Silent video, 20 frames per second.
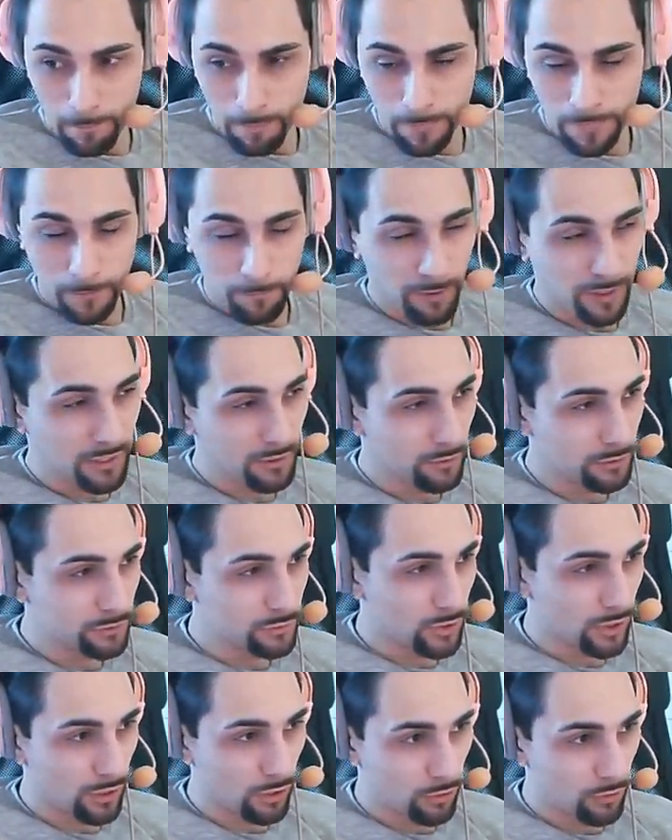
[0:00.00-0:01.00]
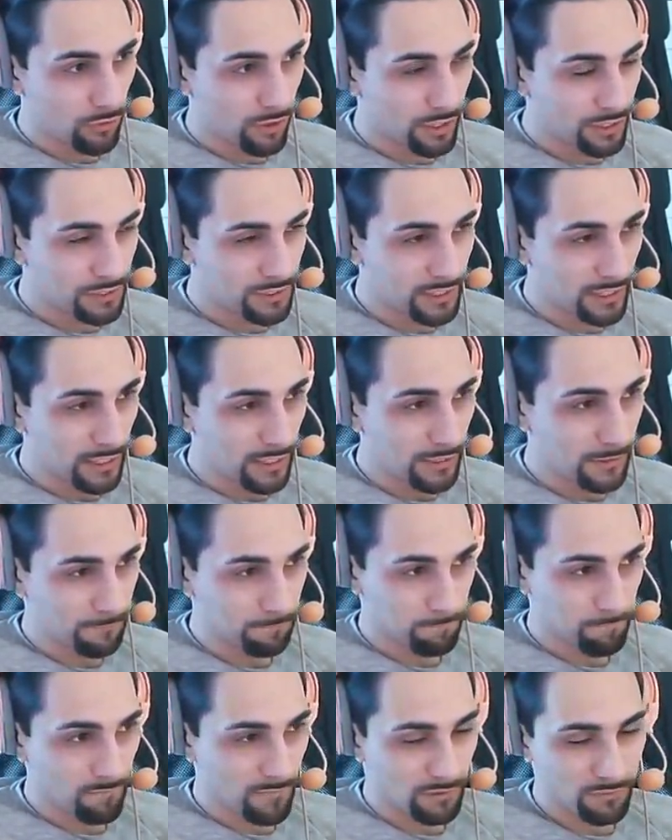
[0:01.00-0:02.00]
depending also how they DI,
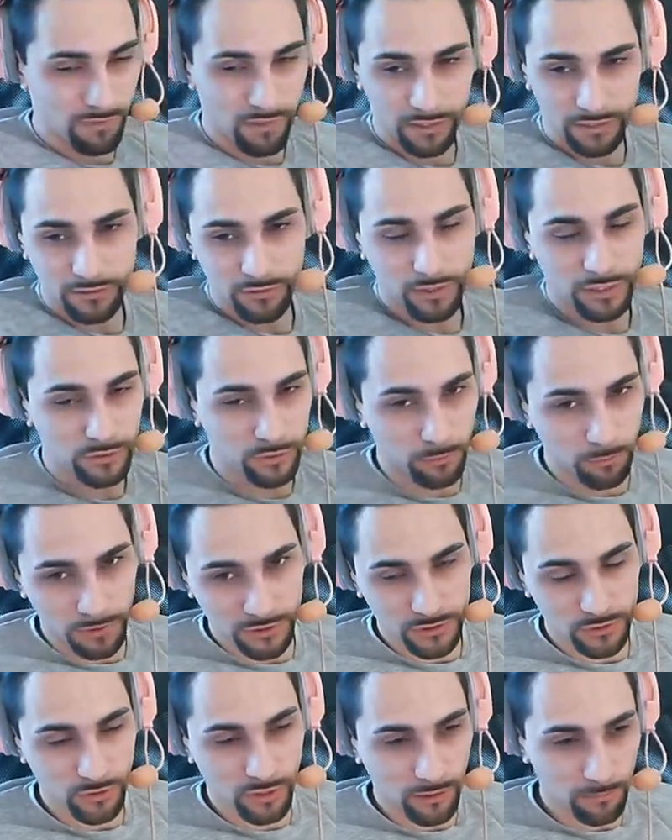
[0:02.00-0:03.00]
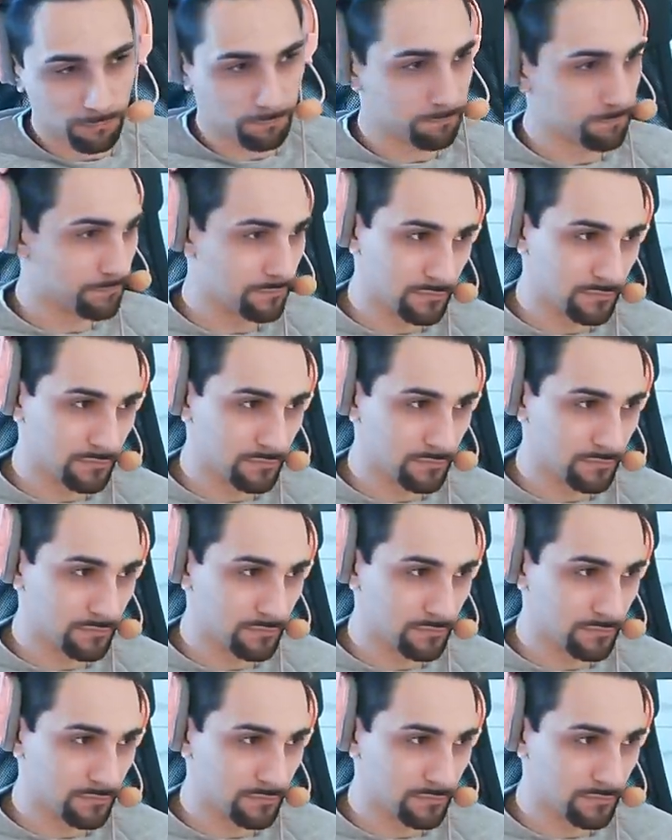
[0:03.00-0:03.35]
if they try to mix you up,